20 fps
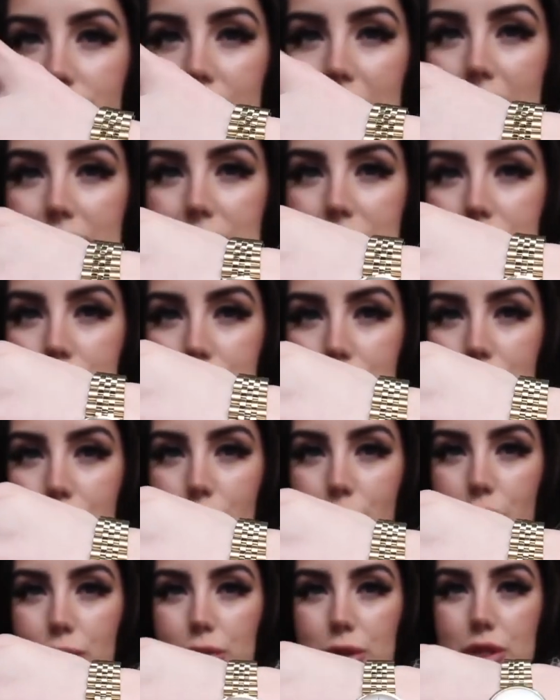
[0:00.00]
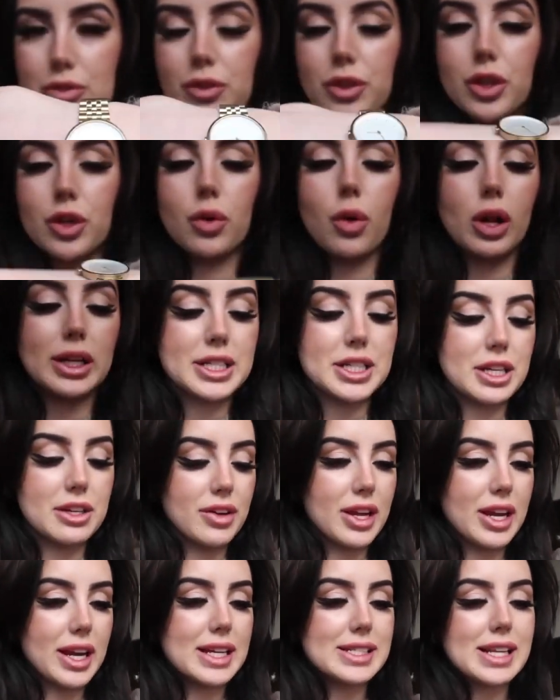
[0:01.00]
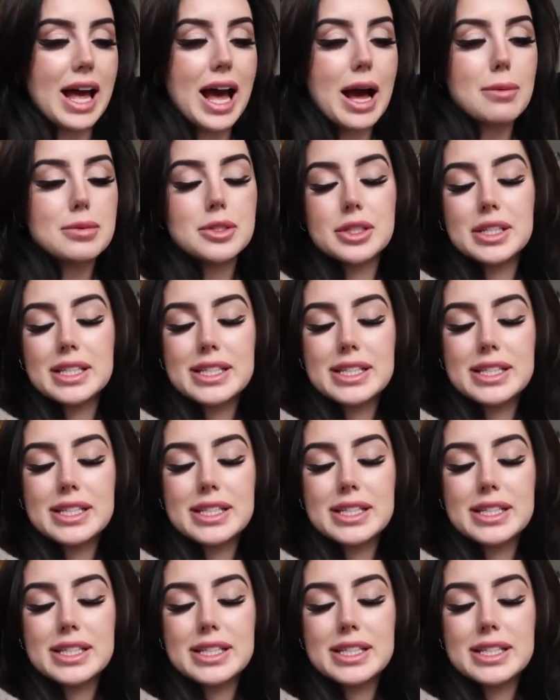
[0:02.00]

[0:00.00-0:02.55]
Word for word: It's so beautiful. The quality of it is absolutely